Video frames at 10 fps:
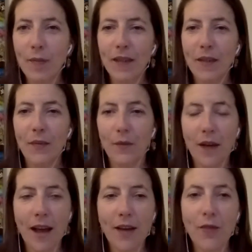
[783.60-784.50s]
many
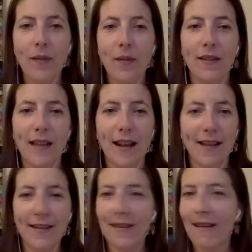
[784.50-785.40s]
different ailments
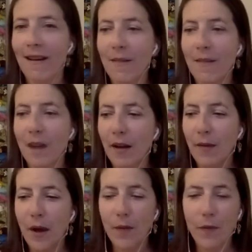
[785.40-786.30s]
and
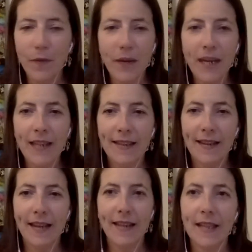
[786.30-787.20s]
feeling
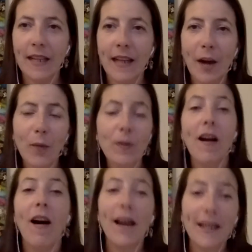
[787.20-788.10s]
states. It can help with
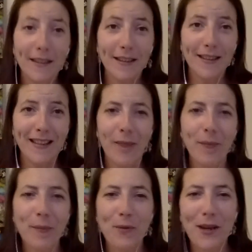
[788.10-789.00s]
tiredness and help
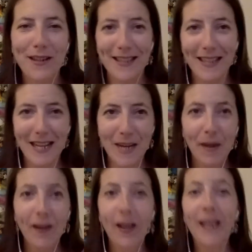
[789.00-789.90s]
people get to sleep.
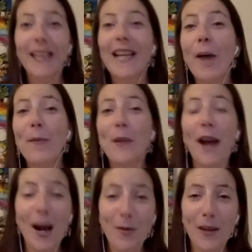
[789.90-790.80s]
It can help you
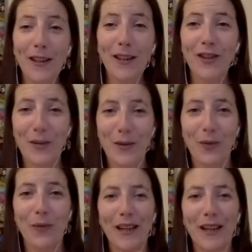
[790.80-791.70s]
have energy if you're
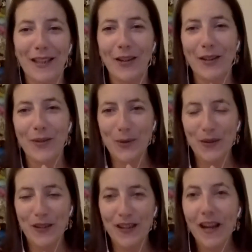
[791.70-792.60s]
feeling
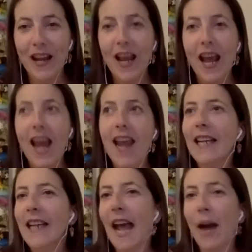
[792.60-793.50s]
exhausted. It
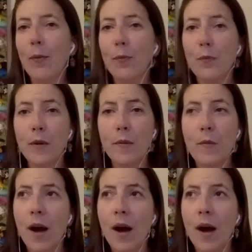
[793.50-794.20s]
can help with